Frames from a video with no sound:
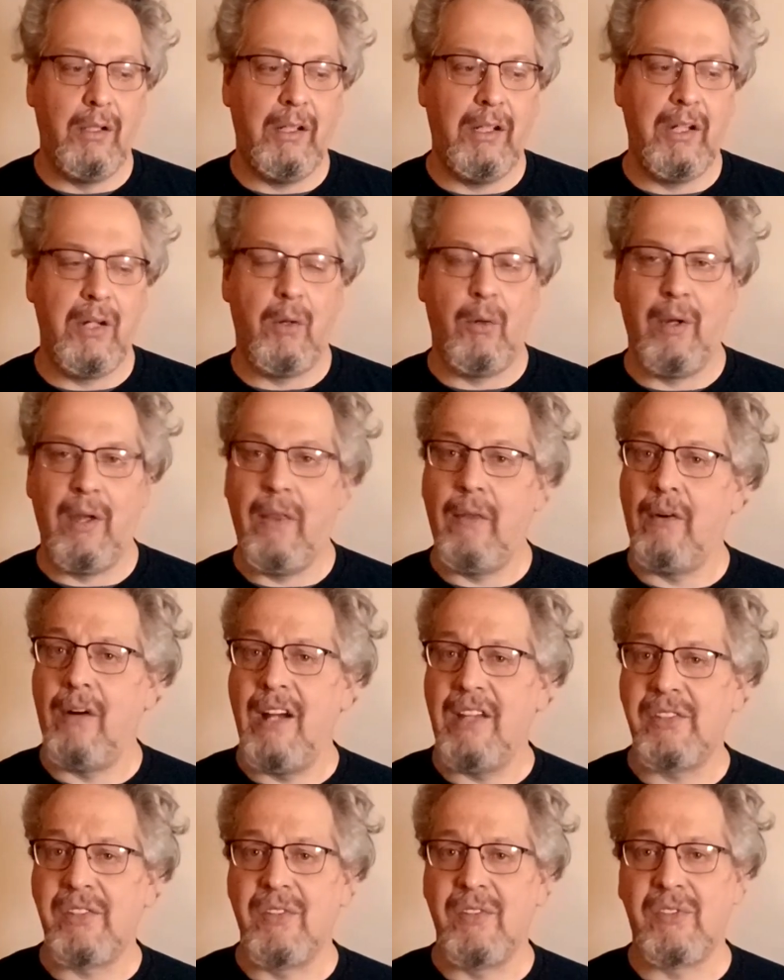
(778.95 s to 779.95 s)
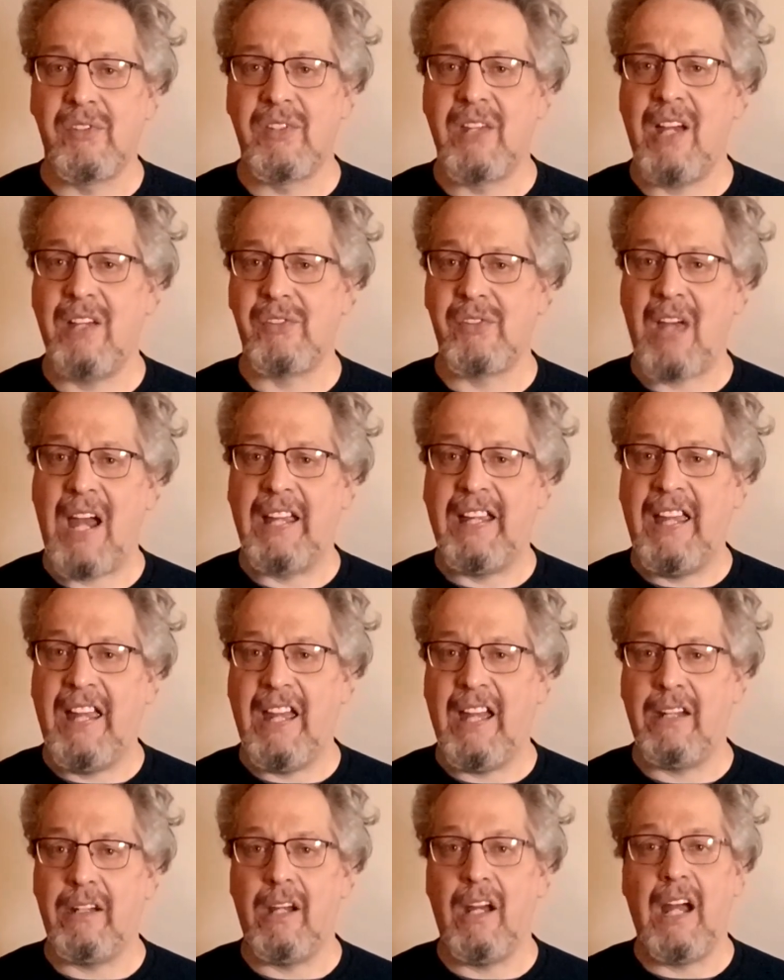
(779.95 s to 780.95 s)
in the license tests, I
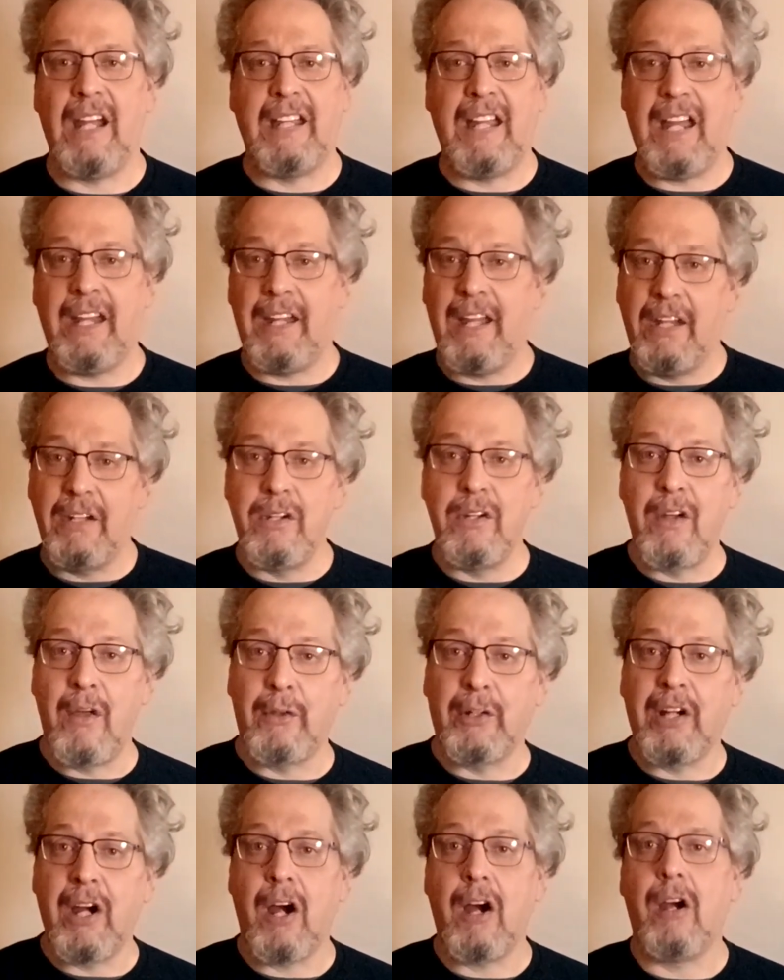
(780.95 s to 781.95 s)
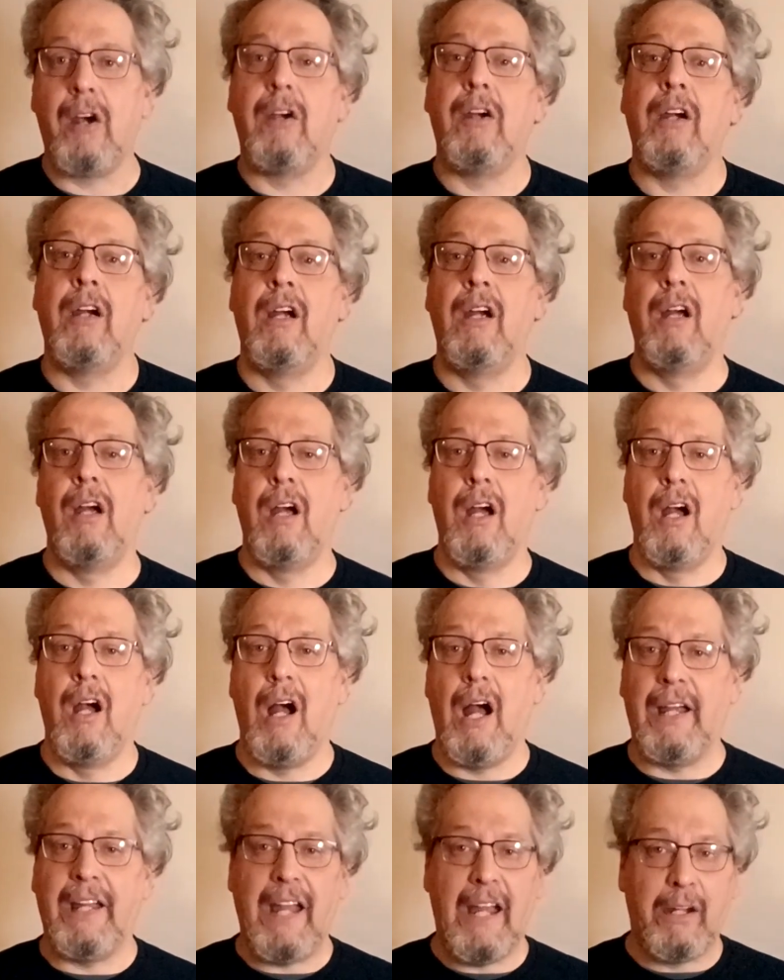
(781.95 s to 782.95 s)
can't hit another car,
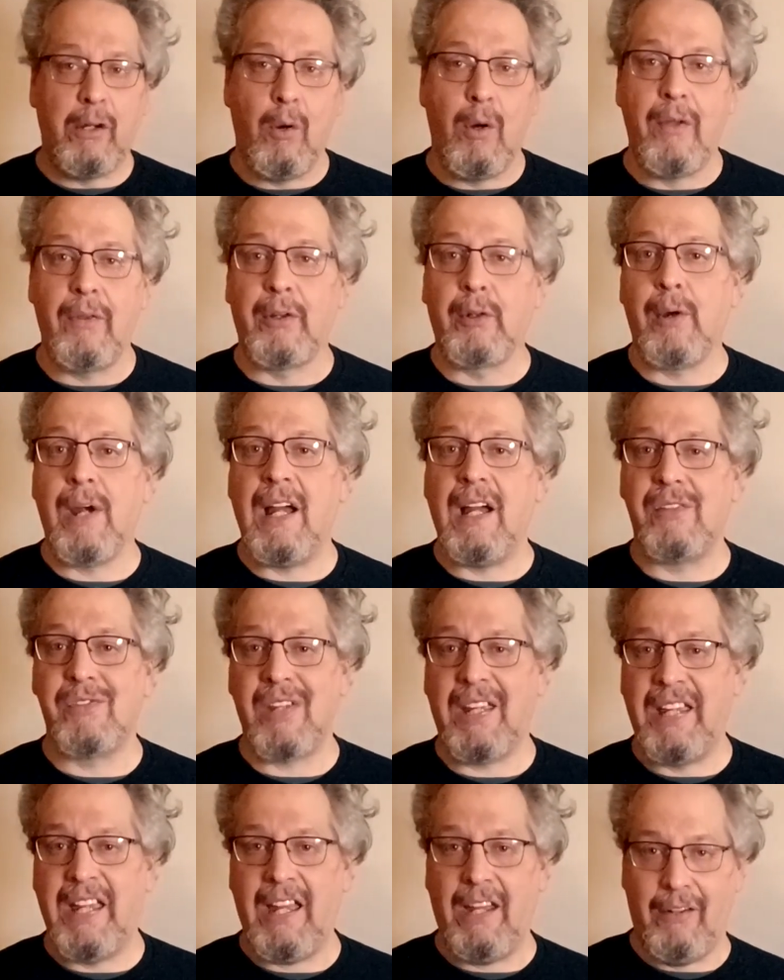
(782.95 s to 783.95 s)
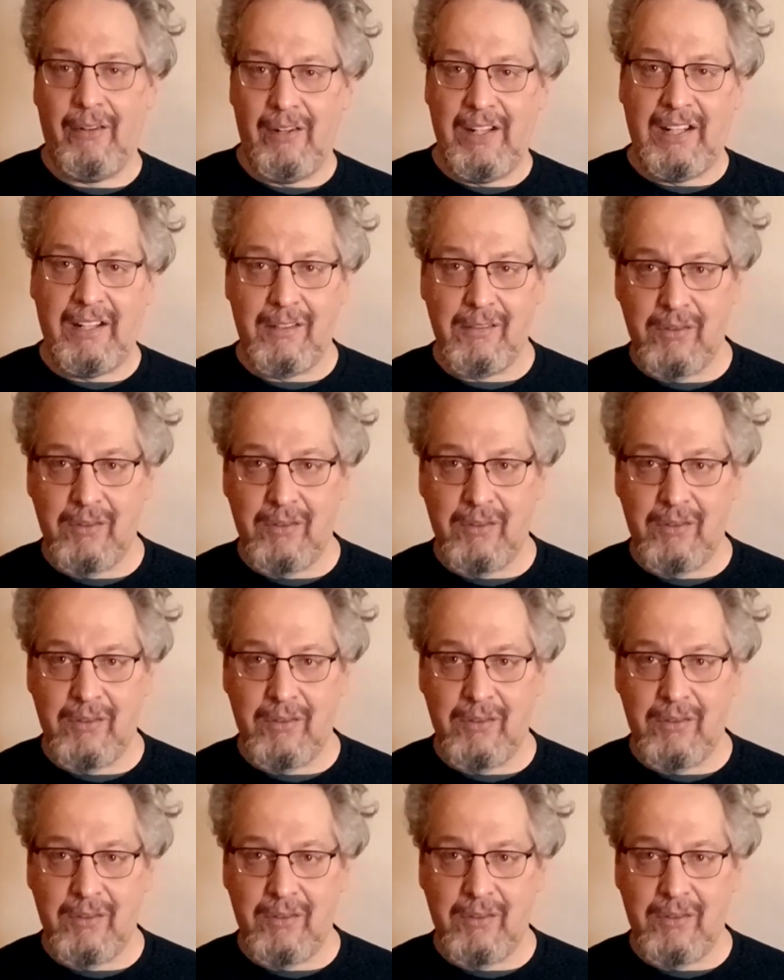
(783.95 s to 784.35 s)
can't go on the grass, I can't